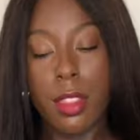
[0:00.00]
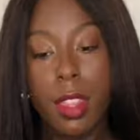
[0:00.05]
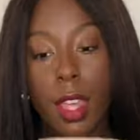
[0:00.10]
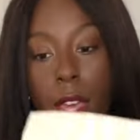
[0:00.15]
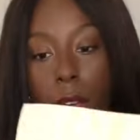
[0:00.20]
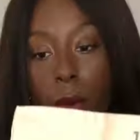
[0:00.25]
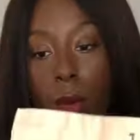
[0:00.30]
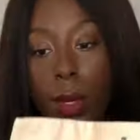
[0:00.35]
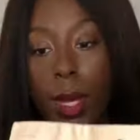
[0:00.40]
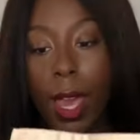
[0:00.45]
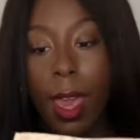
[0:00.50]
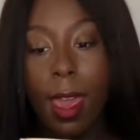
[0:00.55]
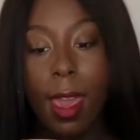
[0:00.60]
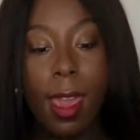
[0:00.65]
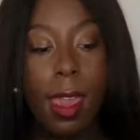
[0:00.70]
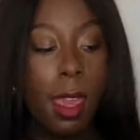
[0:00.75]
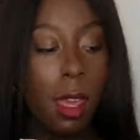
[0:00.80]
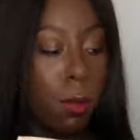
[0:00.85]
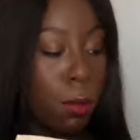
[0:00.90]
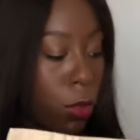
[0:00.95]
they're
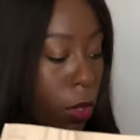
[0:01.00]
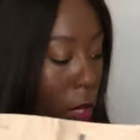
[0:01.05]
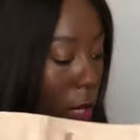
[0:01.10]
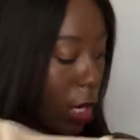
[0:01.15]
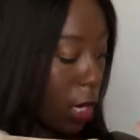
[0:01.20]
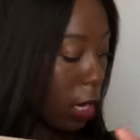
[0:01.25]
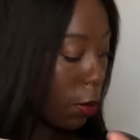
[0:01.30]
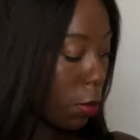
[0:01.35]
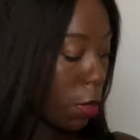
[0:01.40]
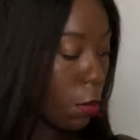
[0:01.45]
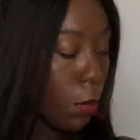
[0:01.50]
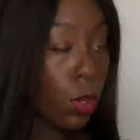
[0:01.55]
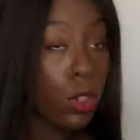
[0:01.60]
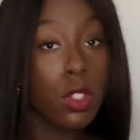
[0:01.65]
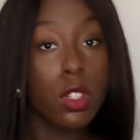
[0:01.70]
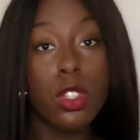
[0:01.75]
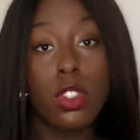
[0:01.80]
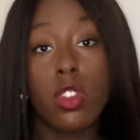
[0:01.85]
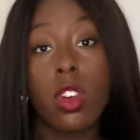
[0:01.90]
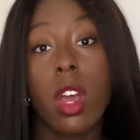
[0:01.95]
okay. I'm gonna keep them
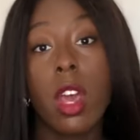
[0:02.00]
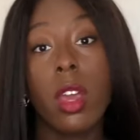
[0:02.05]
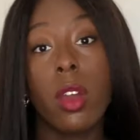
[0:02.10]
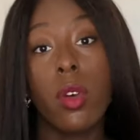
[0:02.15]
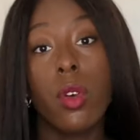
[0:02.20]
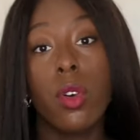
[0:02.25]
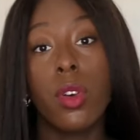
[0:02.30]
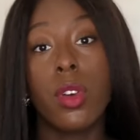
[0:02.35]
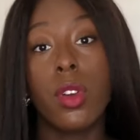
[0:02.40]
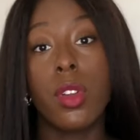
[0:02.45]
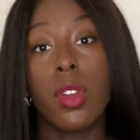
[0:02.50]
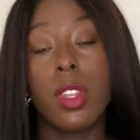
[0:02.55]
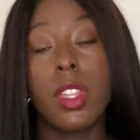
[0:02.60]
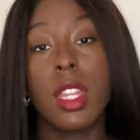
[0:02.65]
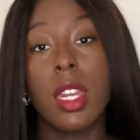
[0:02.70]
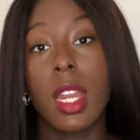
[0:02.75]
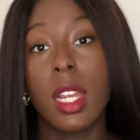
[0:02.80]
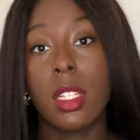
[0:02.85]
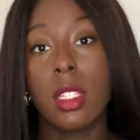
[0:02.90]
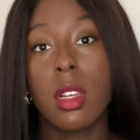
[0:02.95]
on to try on
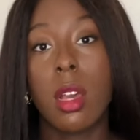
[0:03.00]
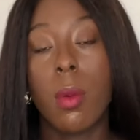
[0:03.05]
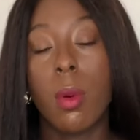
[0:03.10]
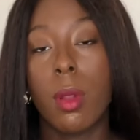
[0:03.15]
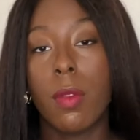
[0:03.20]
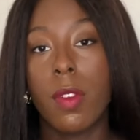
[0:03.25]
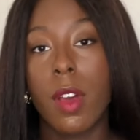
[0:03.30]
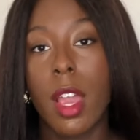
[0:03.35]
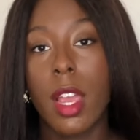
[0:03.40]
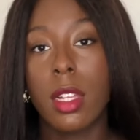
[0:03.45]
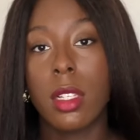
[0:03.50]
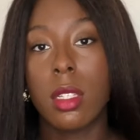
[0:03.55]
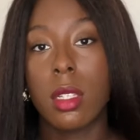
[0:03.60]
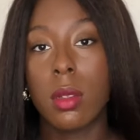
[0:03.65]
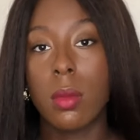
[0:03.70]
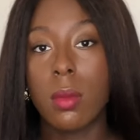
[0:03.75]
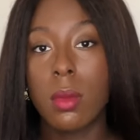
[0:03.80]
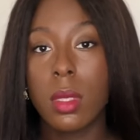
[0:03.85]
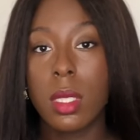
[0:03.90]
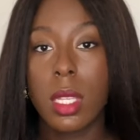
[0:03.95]
the next couple of
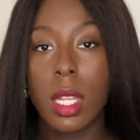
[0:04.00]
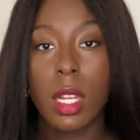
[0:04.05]
items.